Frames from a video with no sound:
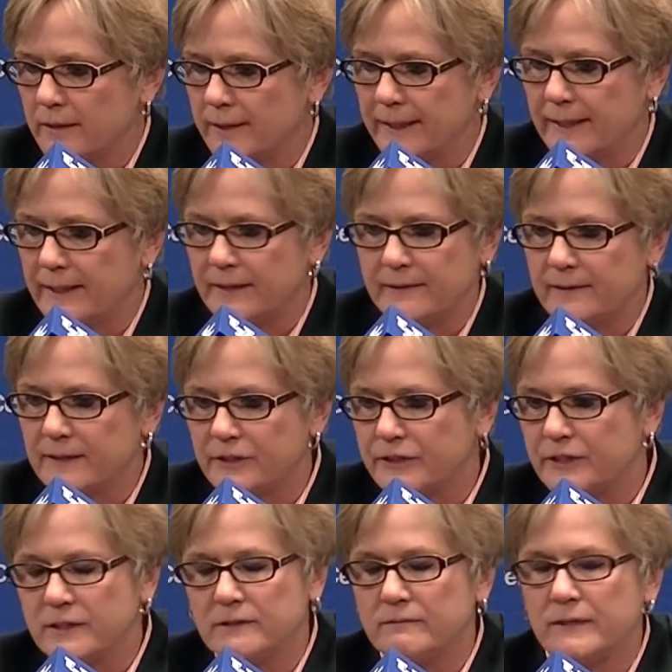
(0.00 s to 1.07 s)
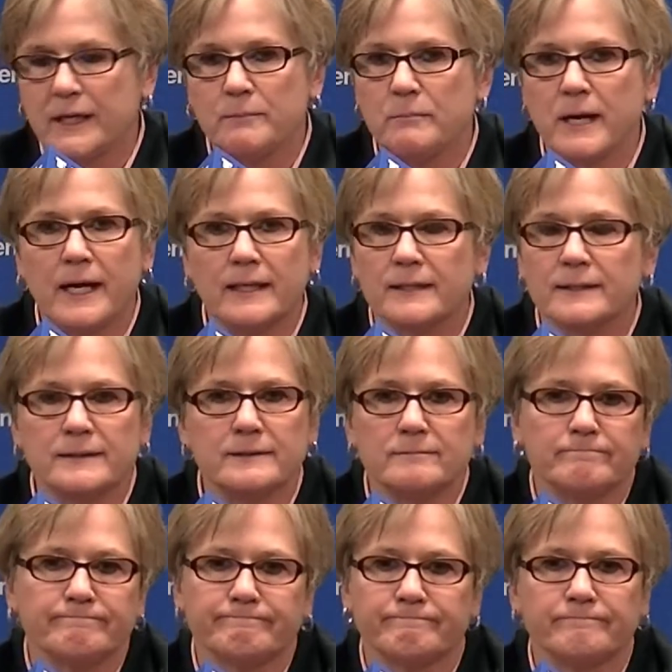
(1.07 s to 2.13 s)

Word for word: I think she came back and